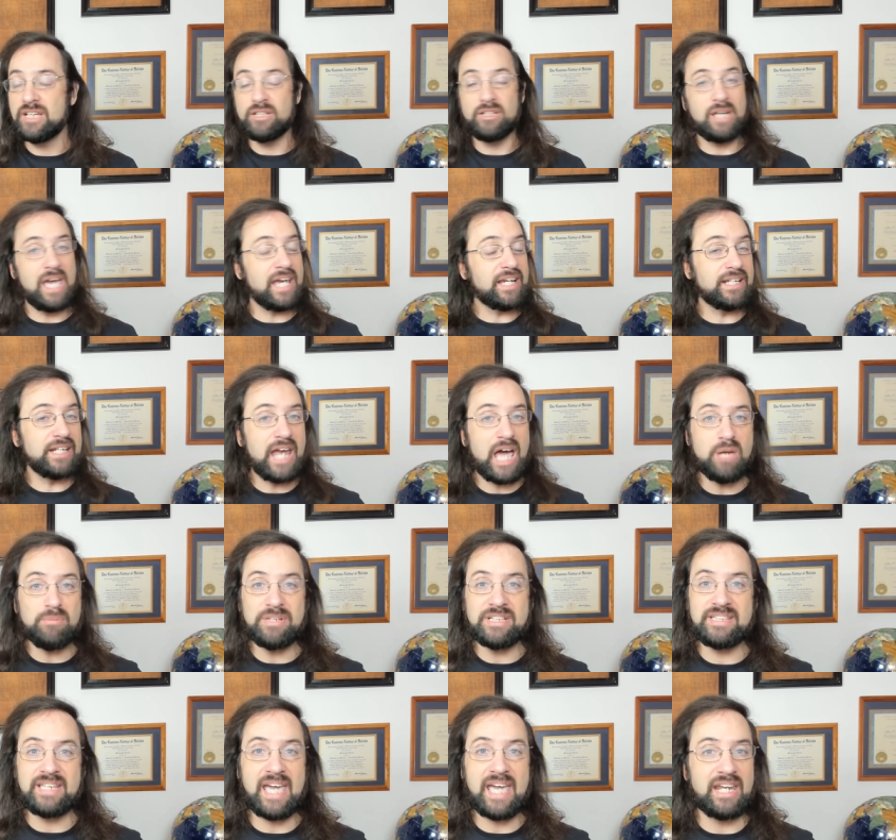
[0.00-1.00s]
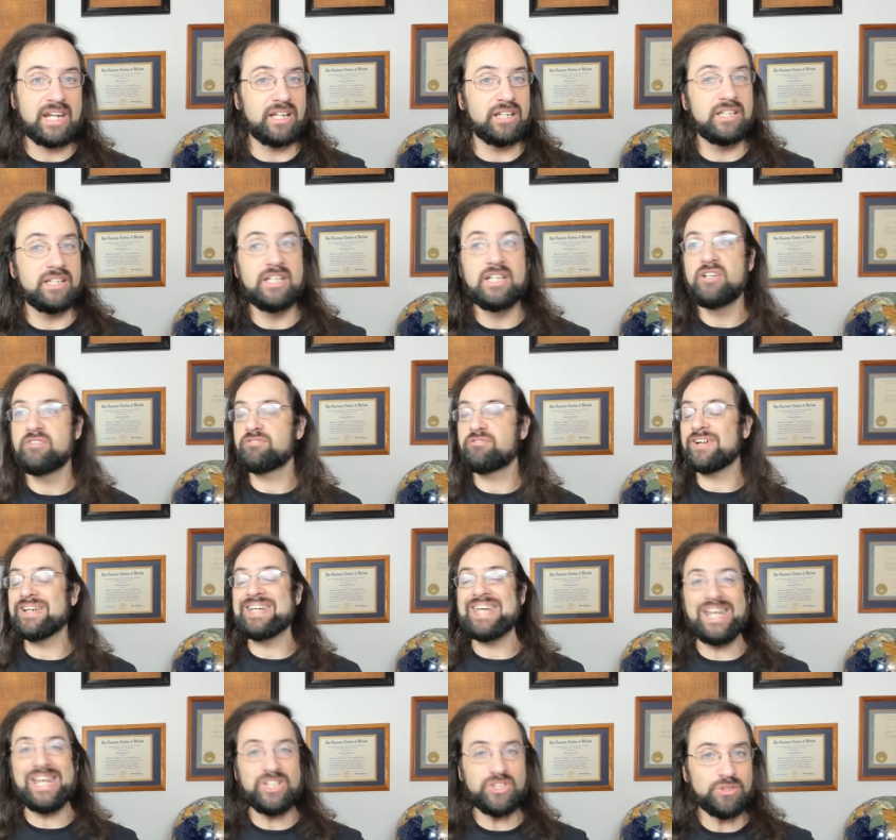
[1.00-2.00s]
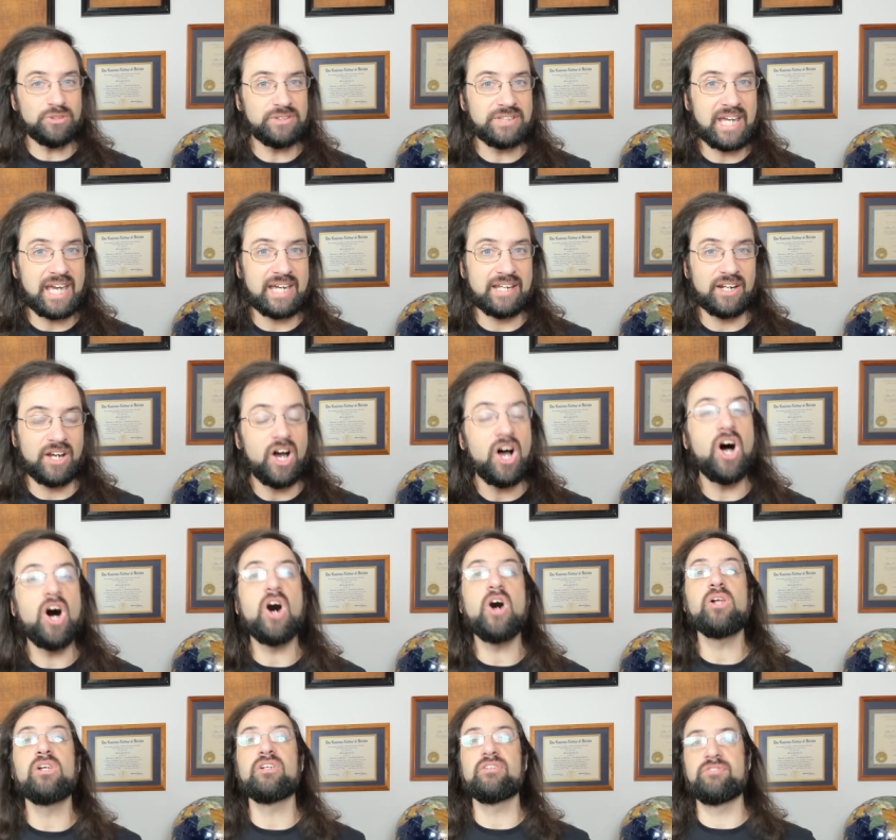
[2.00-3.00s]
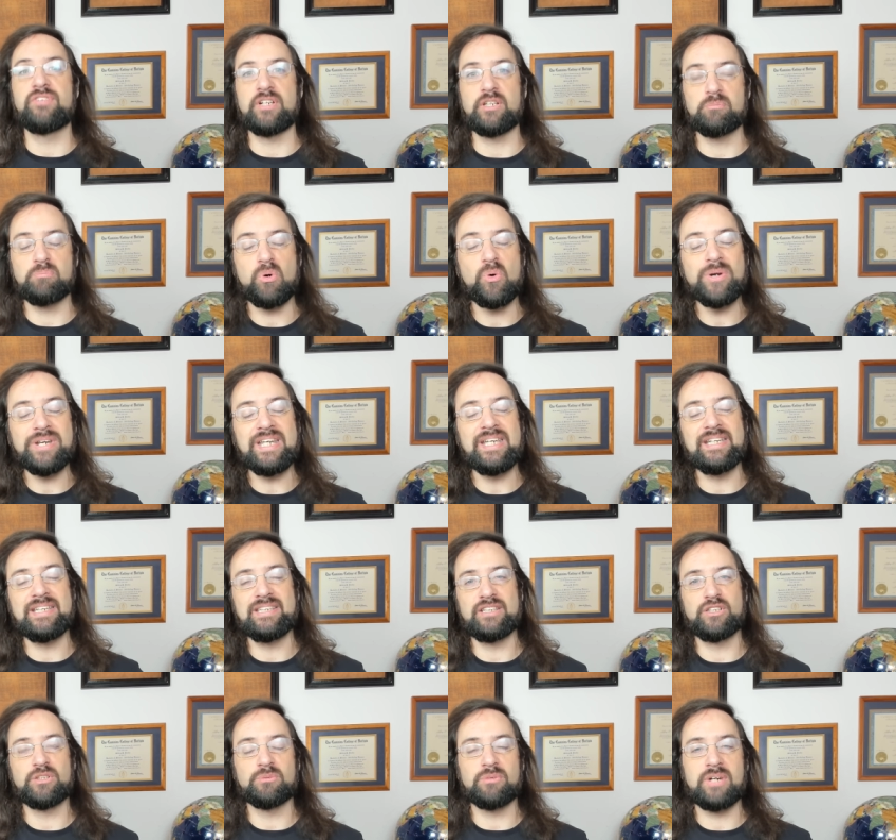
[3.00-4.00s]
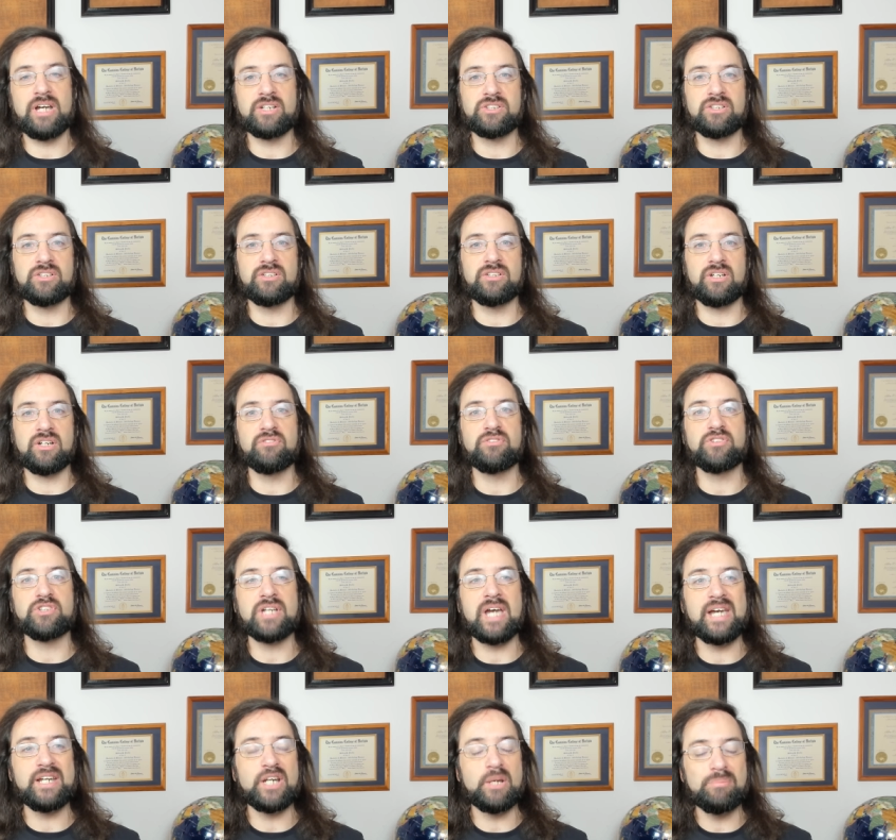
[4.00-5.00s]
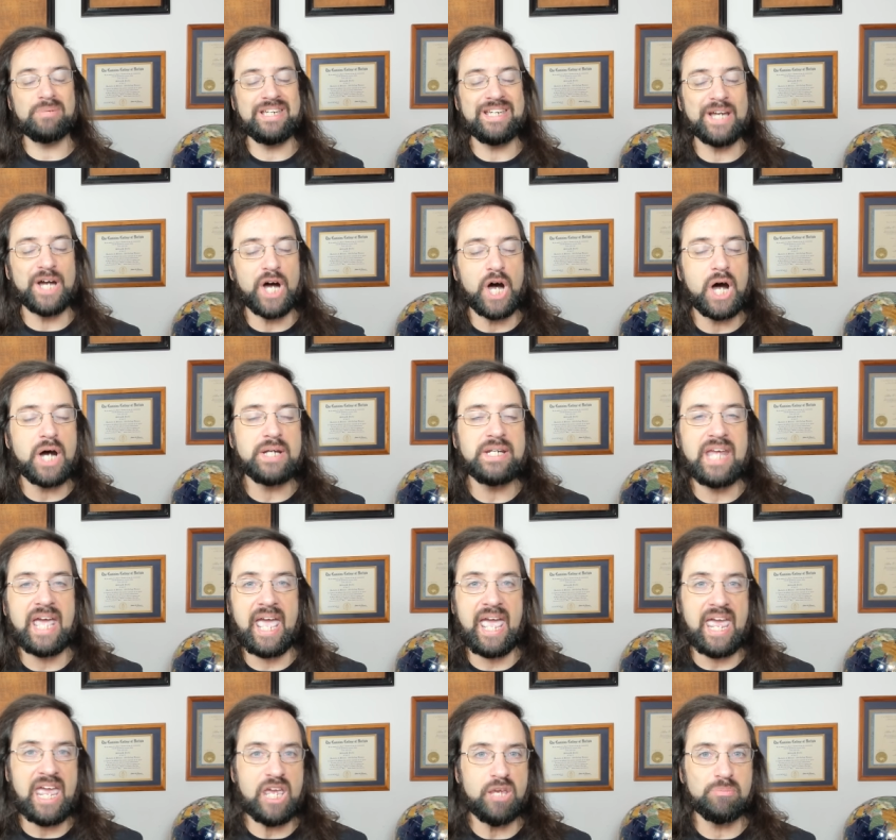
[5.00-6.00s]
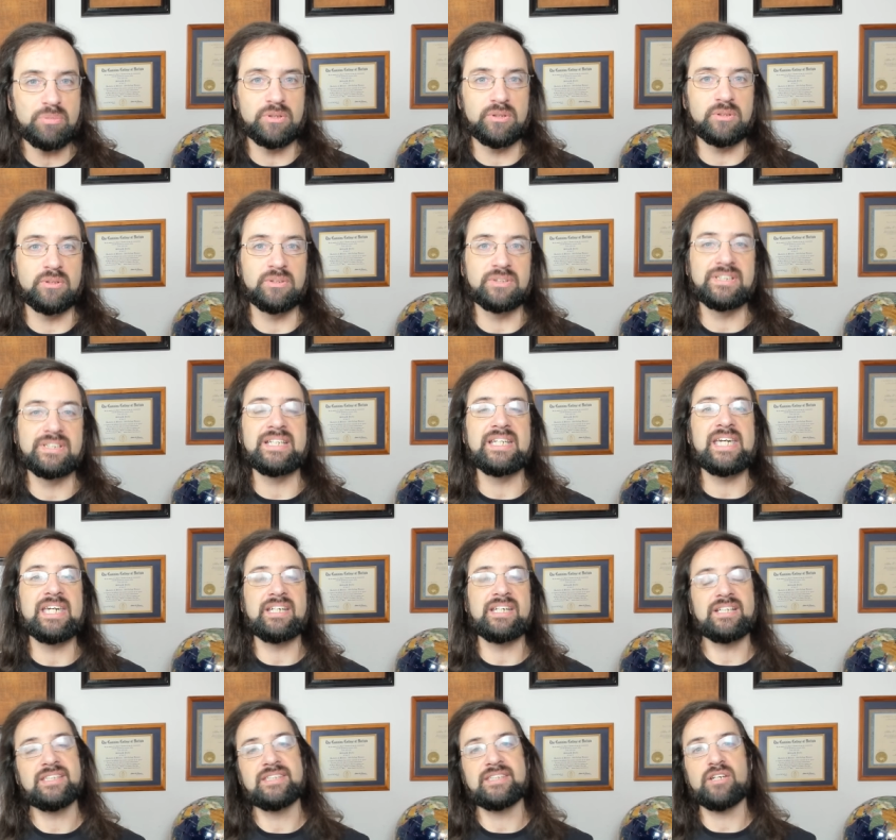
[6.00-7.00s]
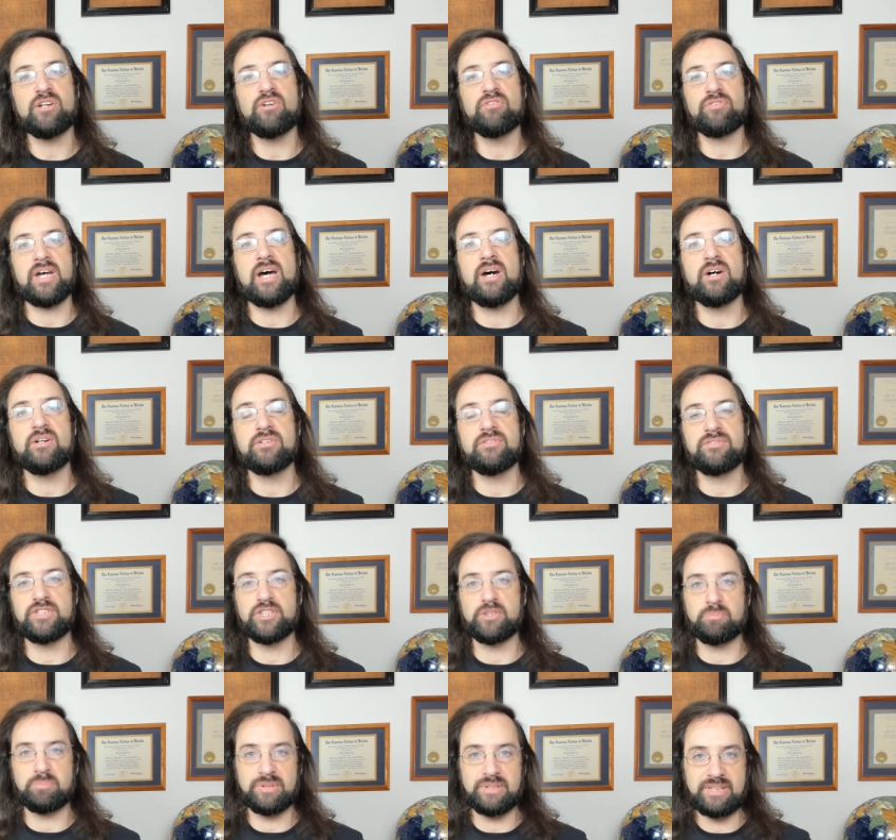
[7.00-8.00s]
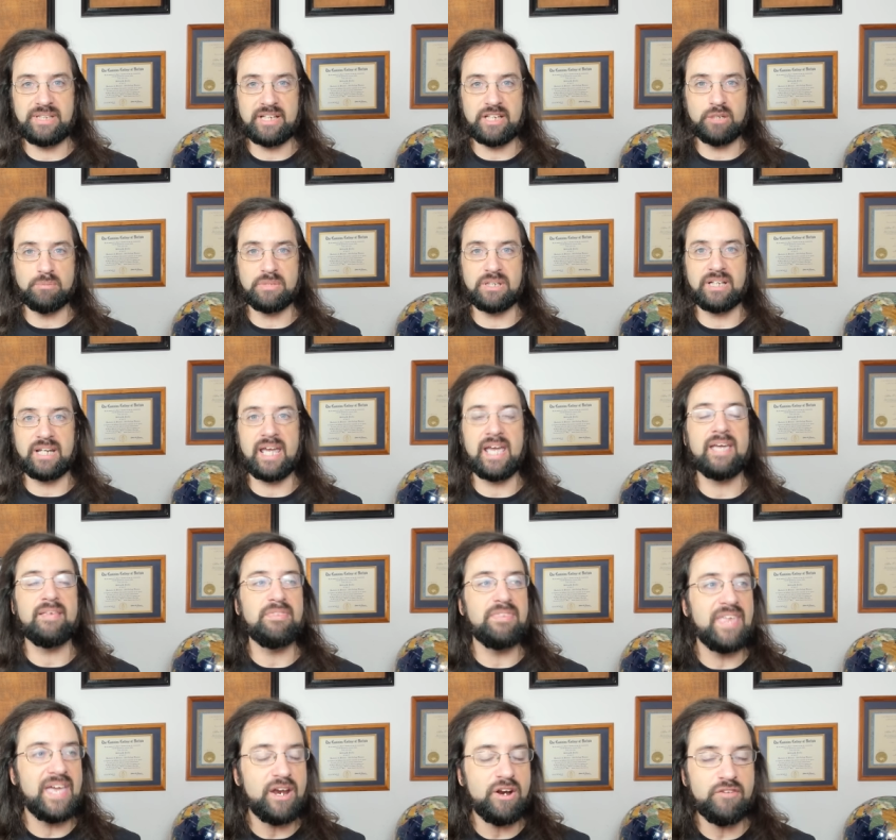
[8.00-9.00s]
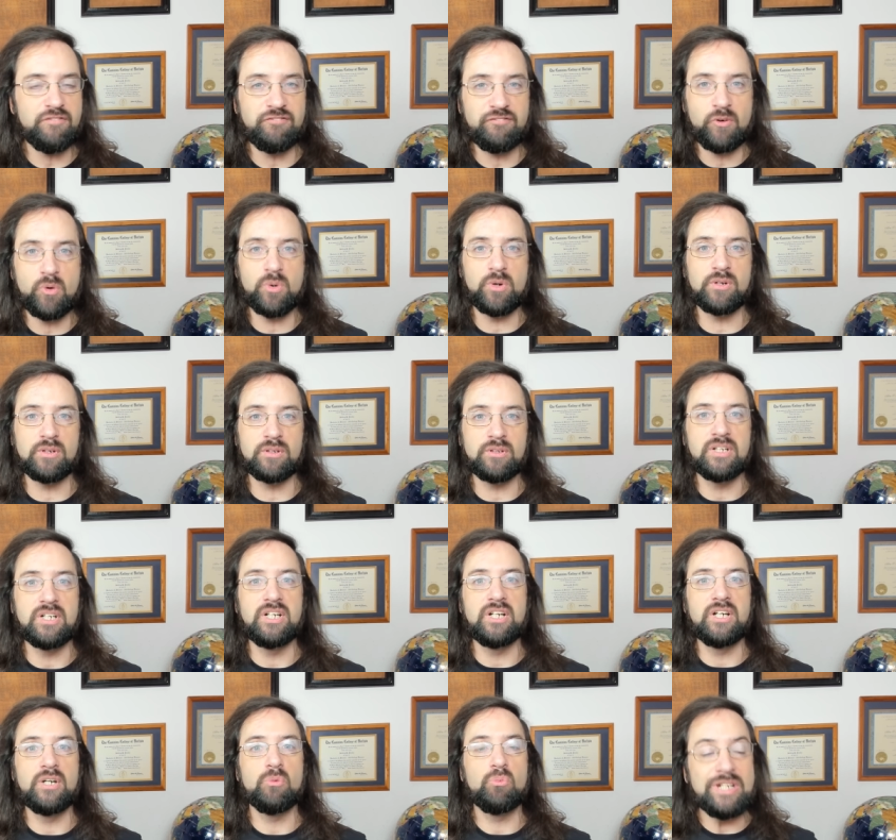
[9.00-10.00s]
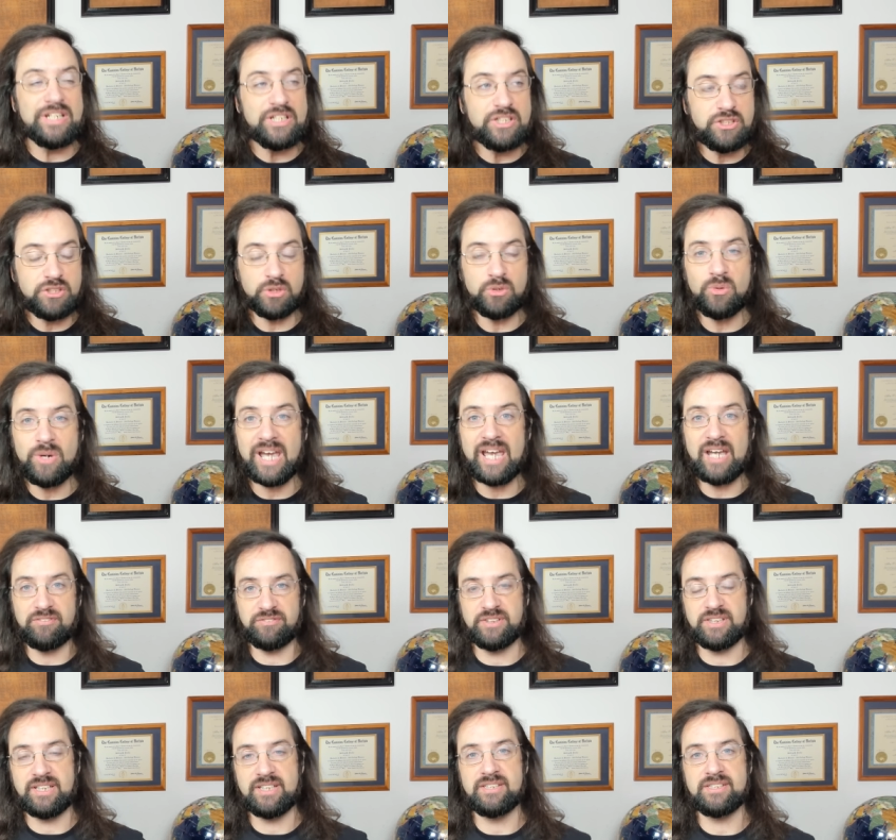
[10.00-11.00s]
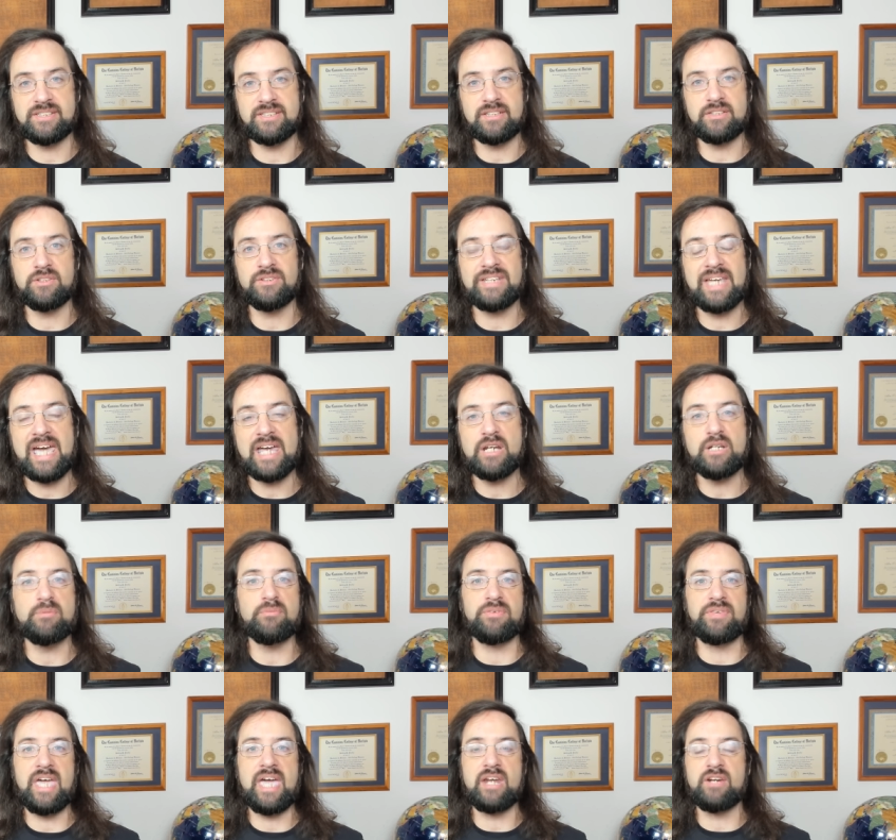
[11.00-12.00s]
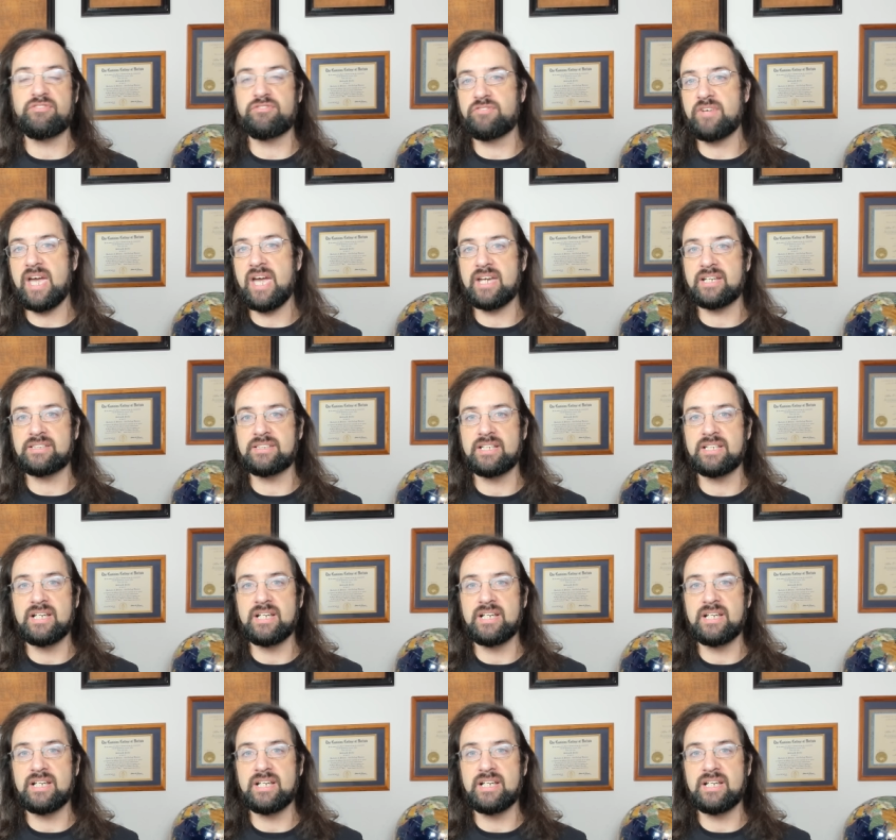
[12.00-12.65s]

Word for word: economic data, financial data, all of it pointing in the direction of China being unable to get itself out of this predicament. And therefore, we do have to consider that, that effect